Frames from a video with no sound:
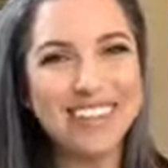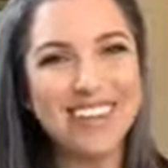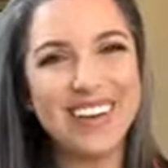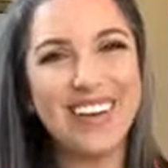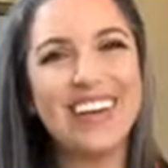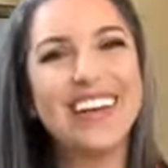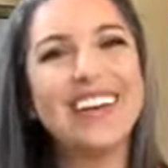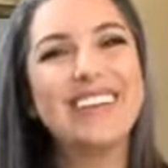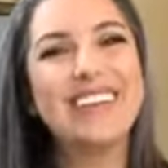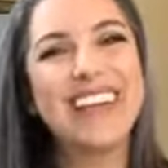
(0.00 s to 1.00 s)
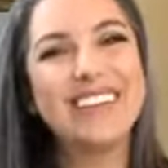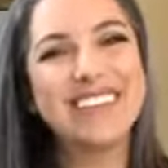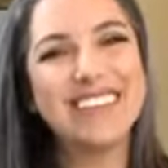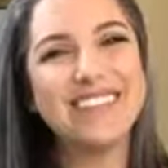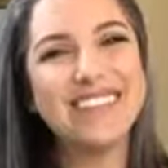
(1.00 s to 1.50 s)
So we have
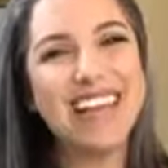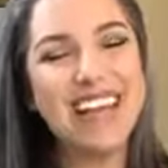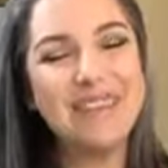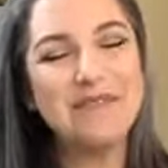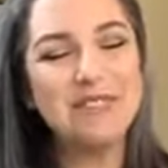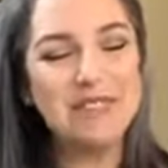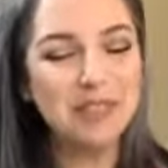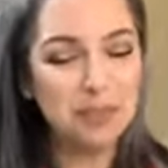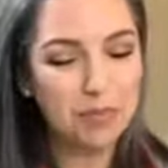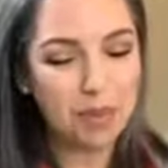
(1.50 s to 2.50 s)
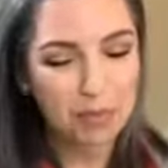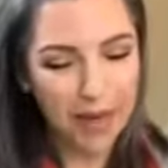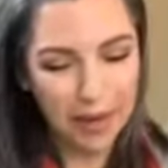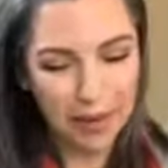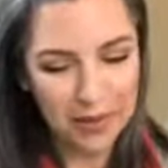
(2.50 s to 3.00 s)
some time for you to
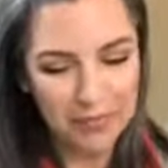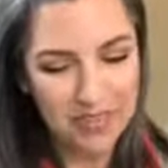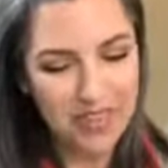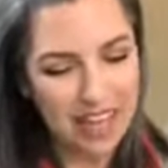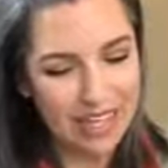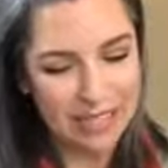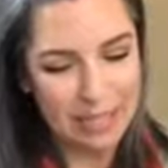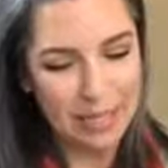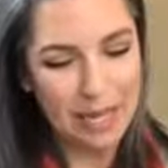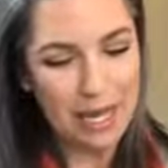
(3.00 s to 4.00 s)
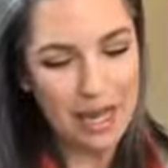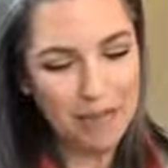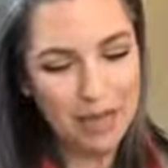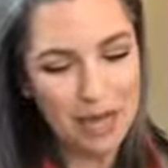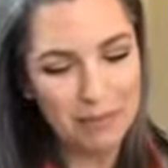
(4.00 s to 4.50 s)
prepare. So that's
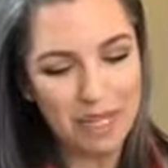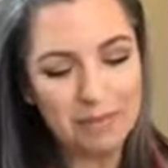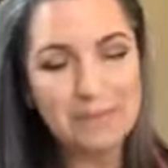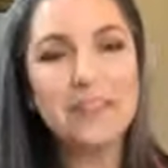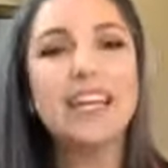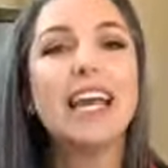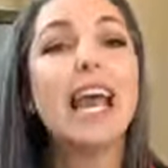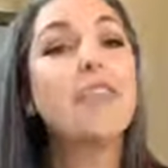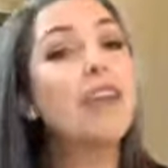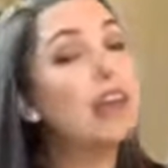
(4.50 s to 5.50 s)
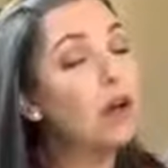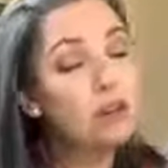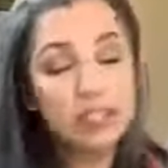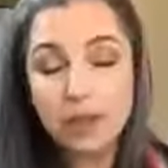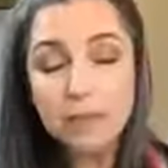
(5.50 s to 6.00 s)
upcoming. And then
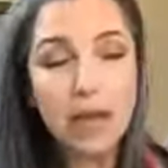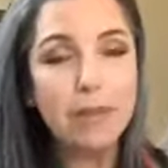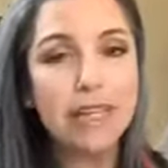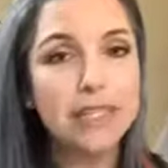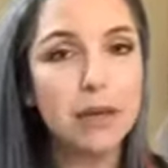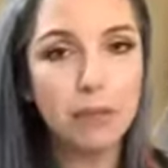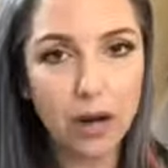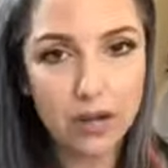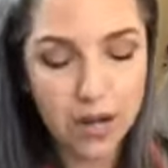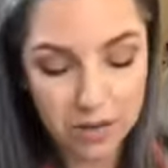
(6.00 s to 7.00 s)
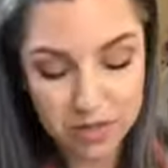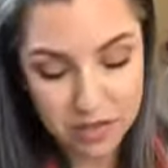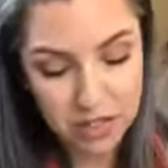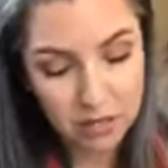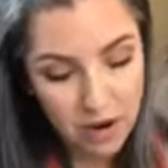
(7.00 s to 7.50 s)
also upcoming is tomorrow. So
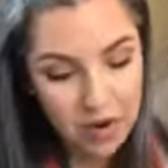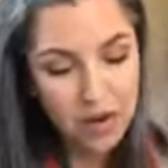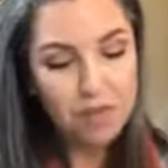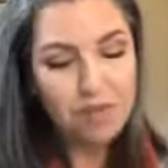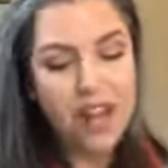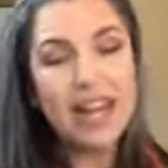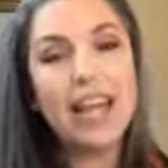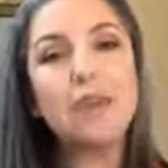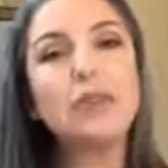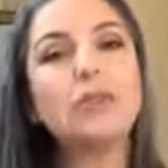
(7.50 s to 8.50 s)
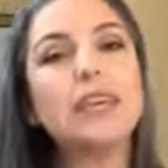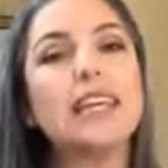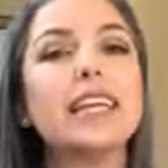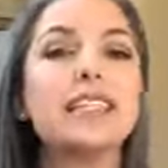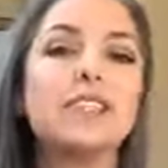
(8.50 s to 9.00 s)
tomorrow, Friday, we will
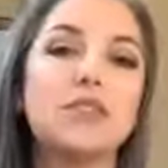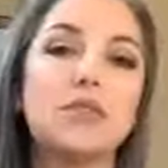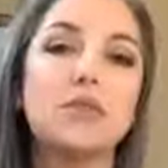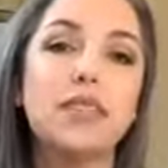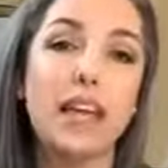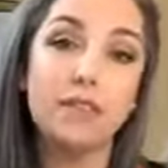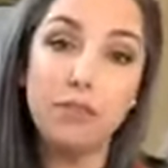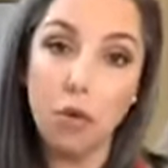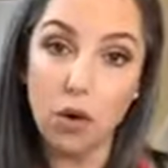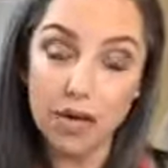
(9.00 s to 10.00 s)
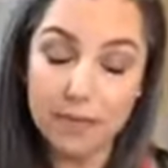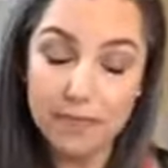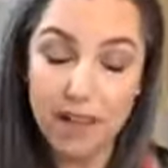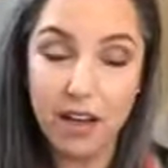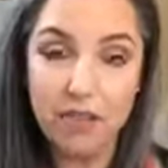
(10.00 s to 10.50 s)
get into day 4
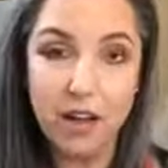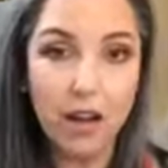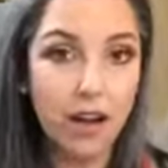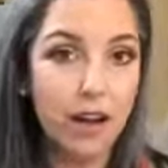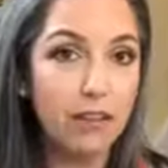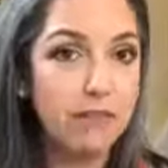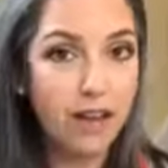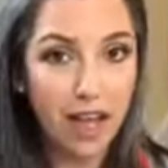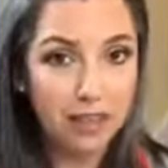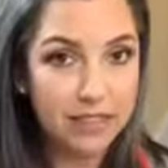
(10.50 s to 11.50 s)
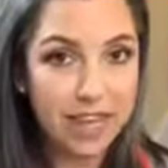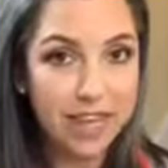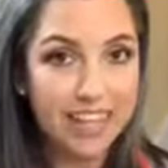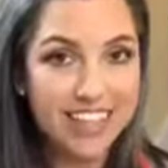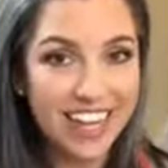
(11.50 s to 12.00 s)
of our
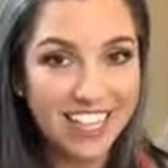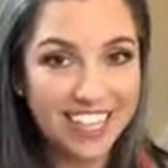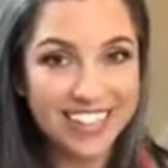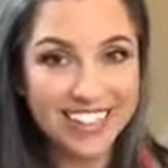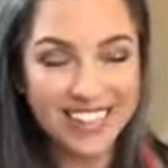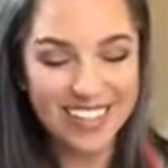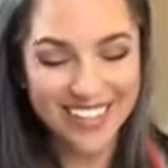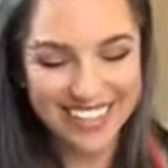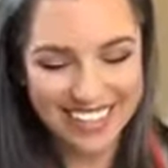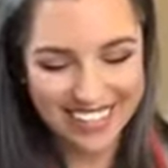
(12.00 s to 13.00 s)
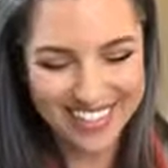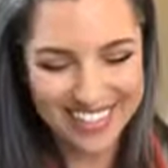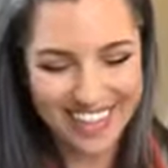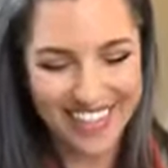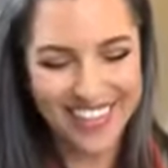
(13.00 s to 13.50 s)
5-day session series here
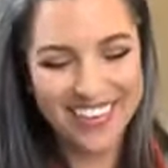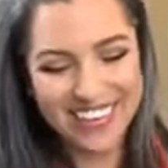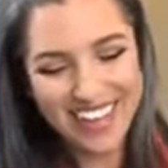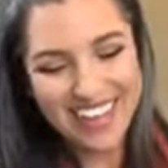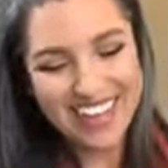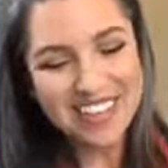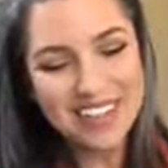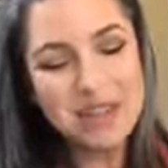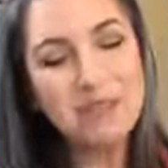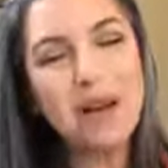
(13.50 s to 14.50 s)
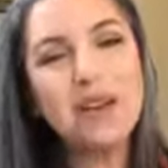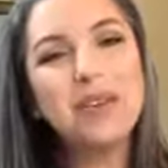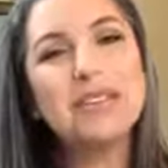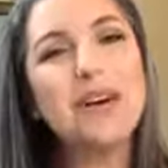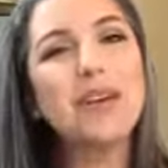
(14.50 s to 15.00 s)
together. So tomorrow
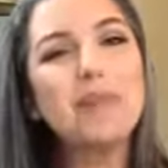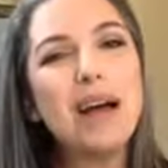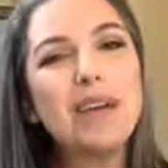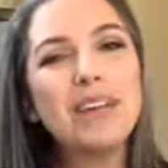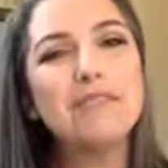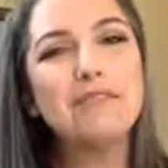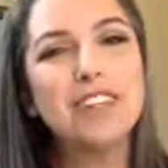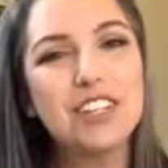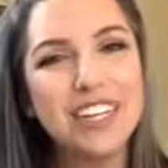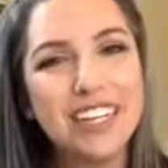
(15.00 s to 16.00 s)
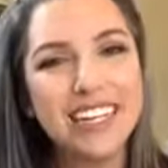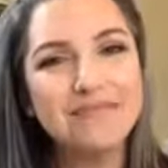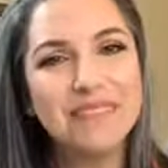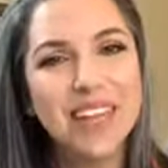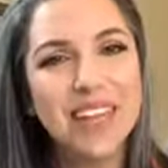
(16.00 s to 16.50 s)
is all about envisioning.
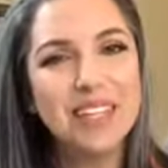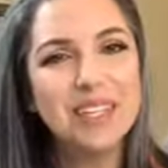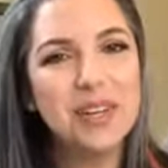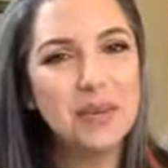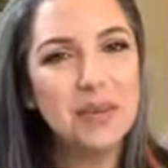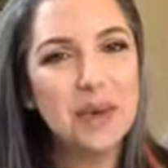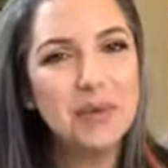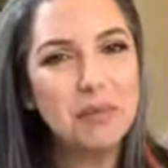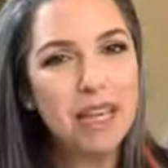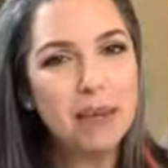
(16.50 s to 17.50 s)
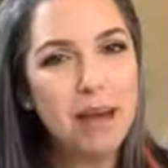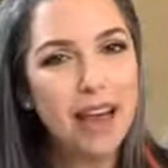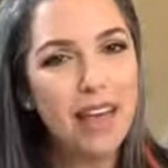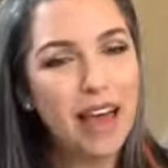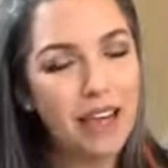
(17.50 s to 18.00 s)
So what do we mean
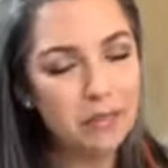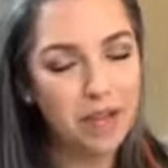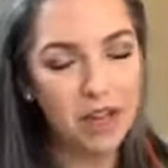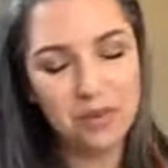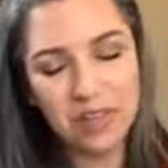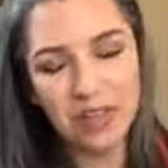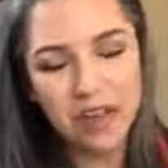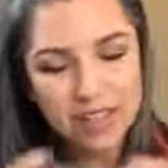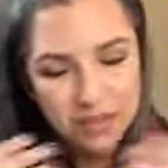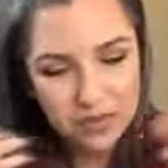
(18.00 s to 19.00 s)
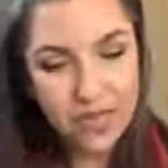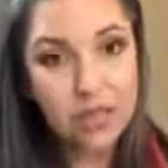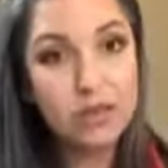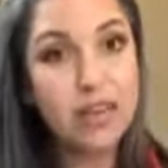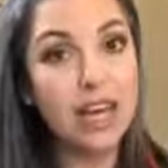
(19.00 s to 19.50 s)
by that? Well, we're going to really
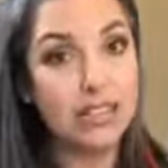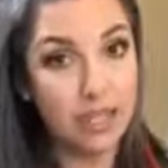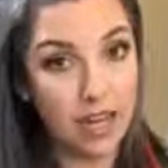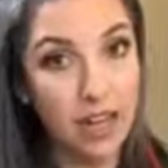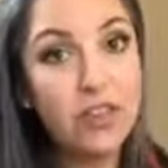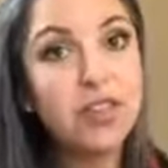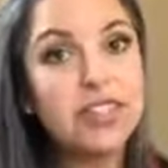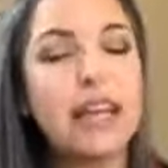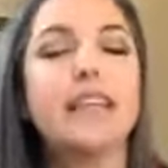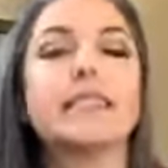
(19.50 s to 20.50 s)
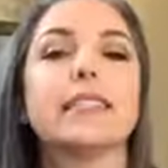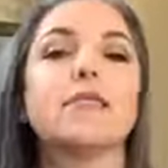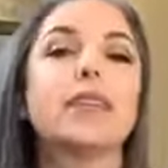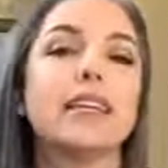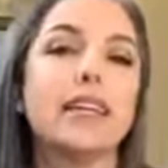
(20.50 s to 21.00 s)
use that another sense and
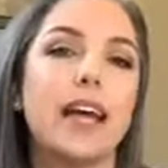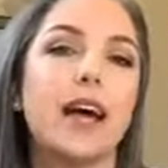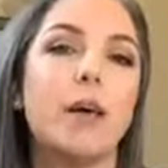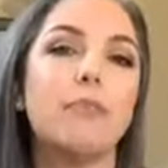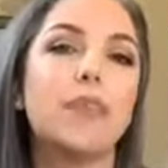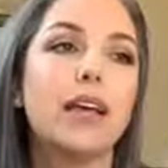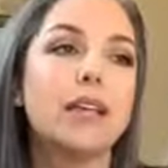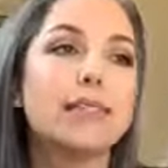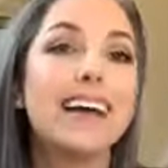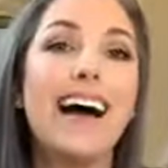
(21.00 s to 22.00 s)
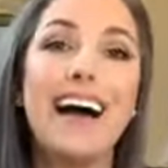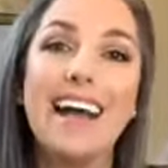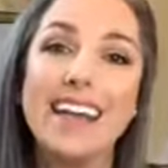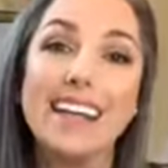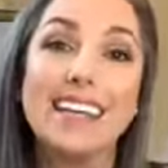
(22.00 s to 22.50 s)
really
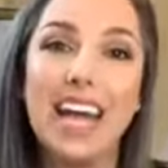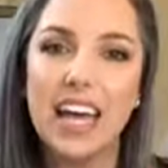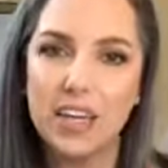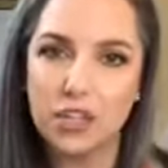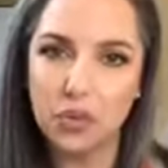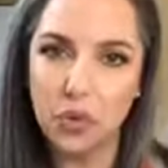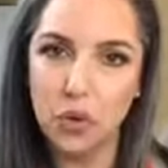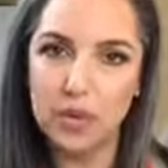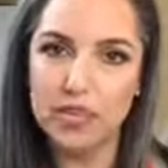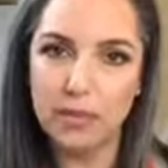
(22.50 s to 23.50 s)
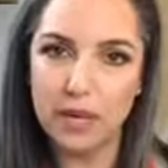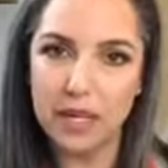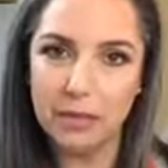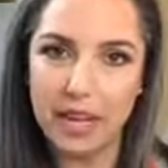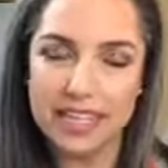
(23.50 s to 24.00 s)
tie, again, a tool to the
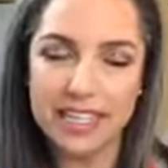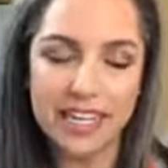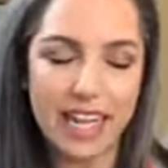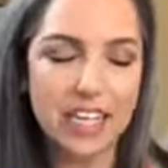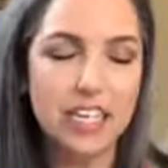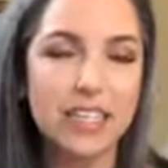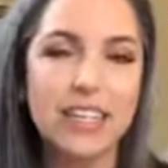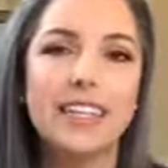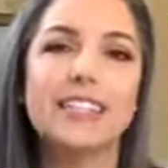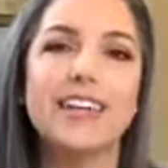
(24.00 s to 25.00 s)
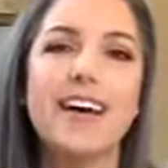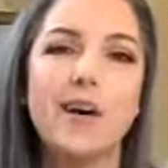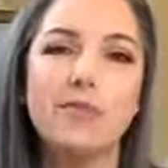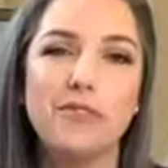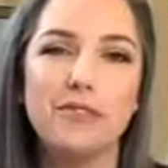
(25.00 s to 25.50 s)
body-mind connection to
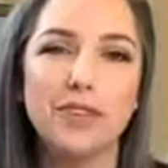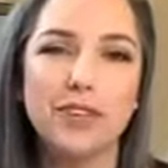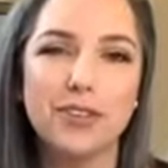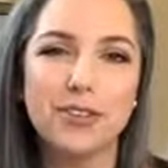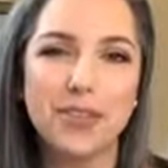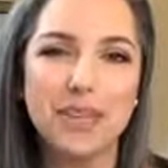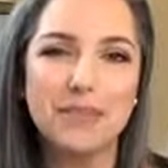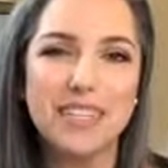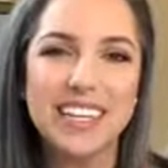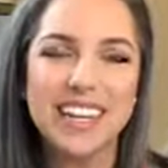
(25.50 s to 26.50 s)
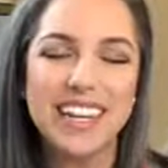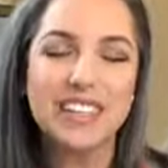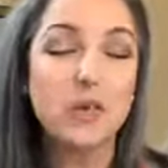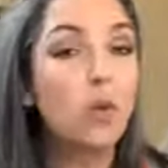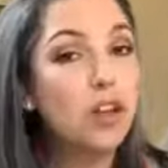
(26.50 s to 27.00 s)
help fulfill your dreams.
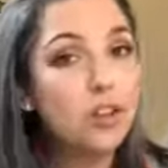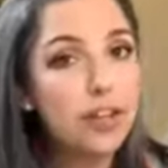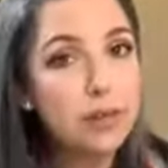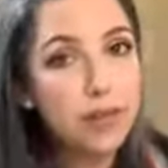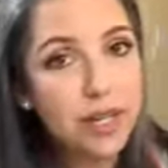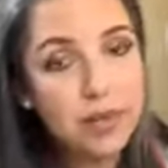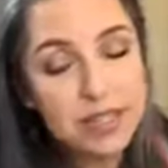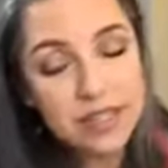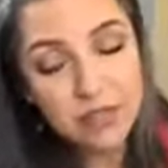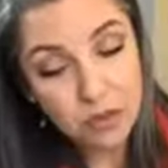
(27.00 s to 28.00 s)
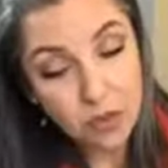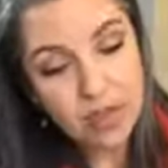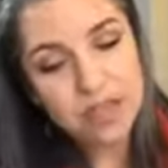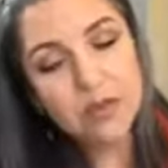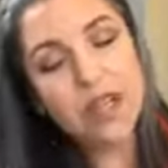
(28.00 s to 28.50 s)
So what do you need to bring with this for
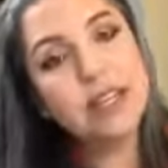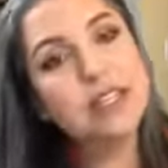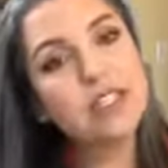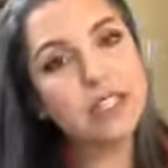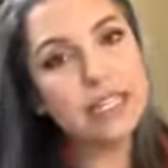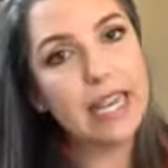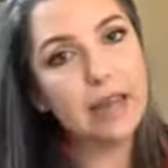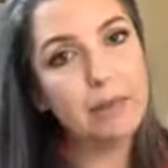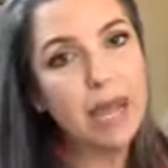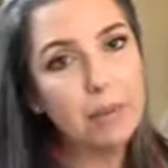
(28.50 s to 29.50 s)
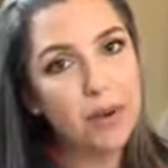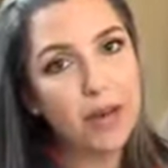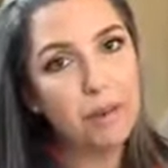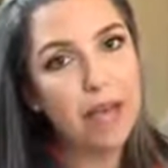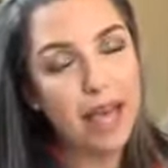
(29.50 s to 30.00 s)
this one is just, again, a paper
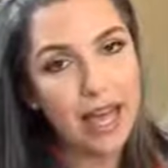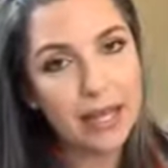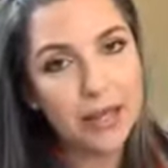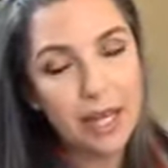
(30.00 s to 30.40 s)
and pen.